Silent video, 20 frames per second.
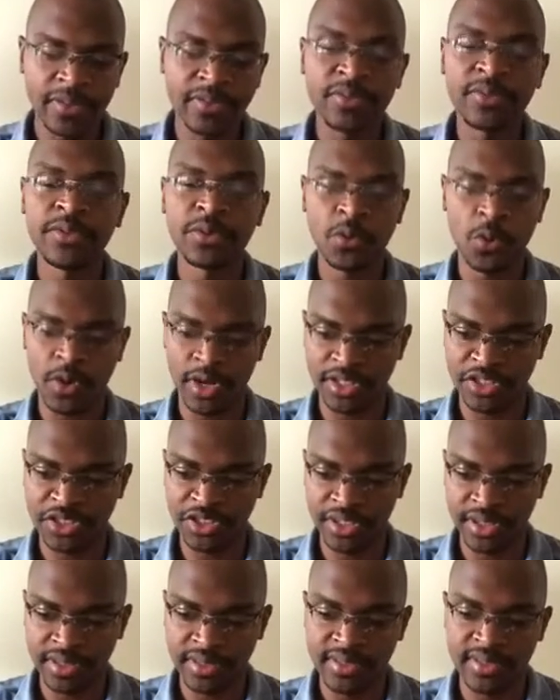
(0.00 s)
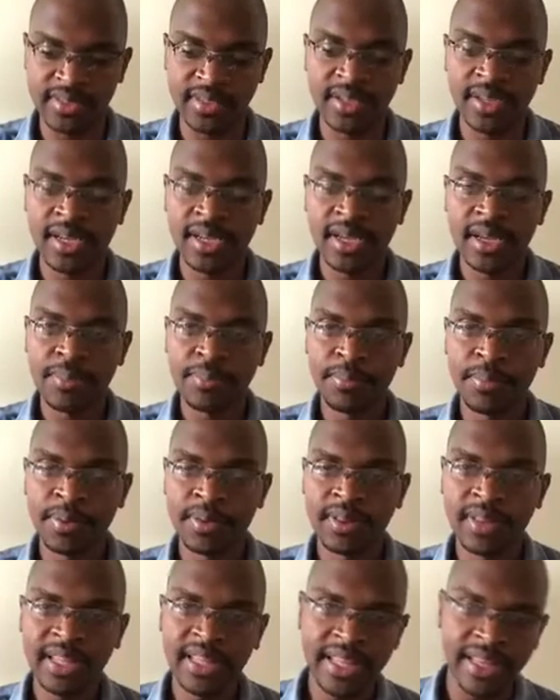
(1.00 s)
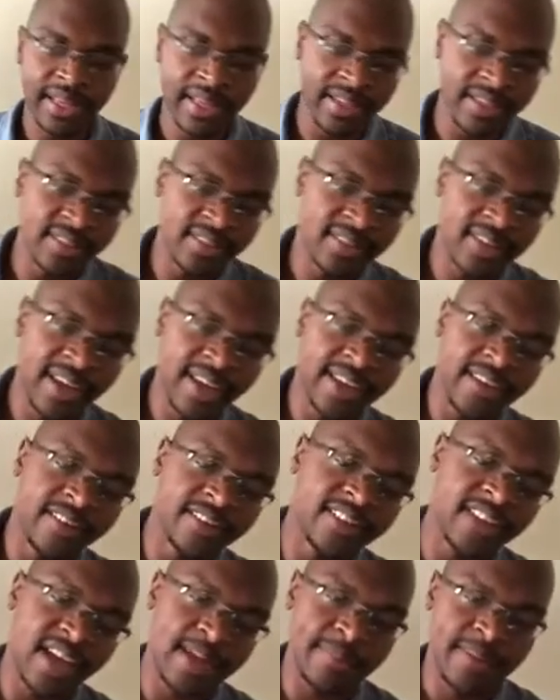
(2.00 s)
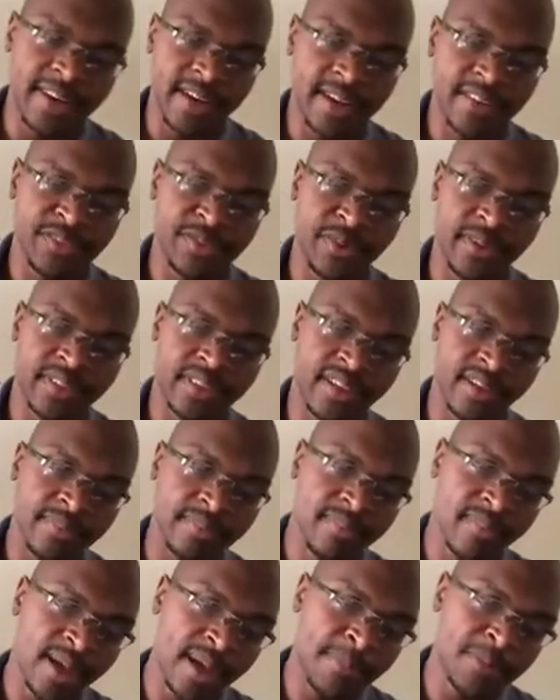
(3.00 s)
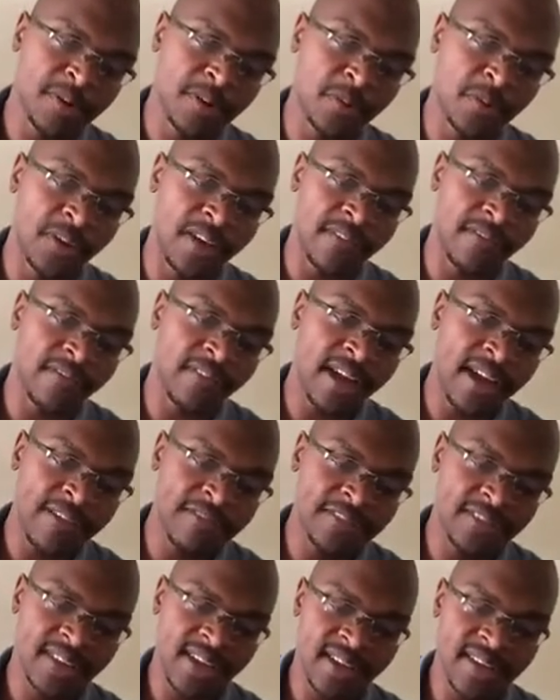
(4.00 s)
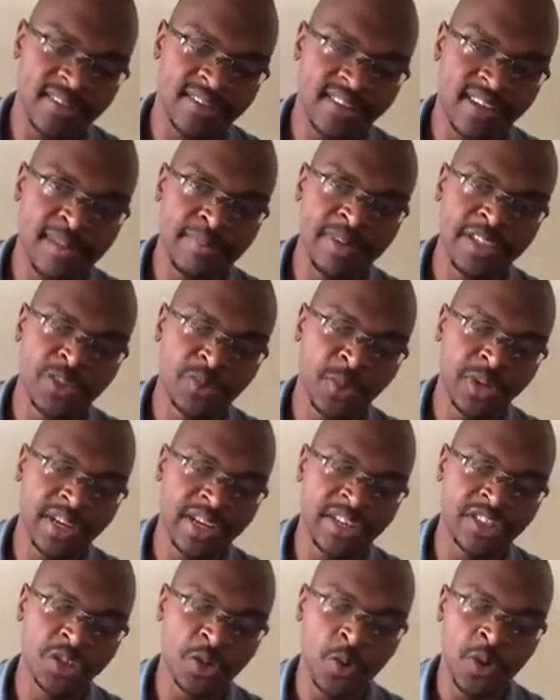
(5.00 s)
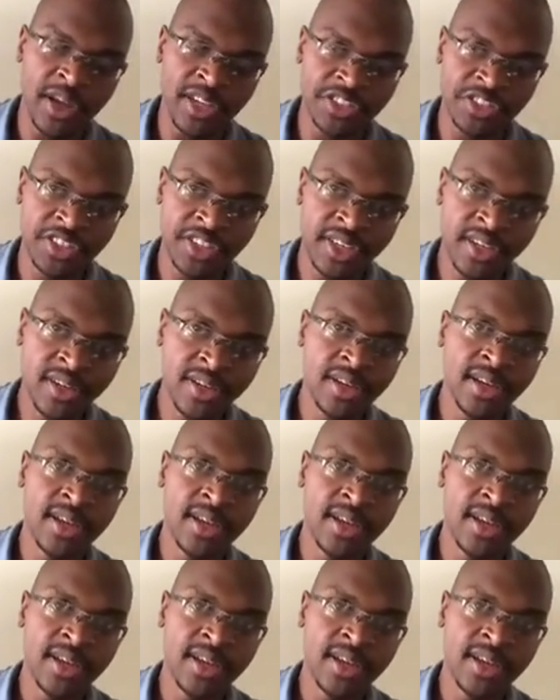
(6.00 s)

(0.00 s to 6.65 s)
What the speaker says: through the questions, please take your time in answering them. I'm going to wait 5 seconds in between each question,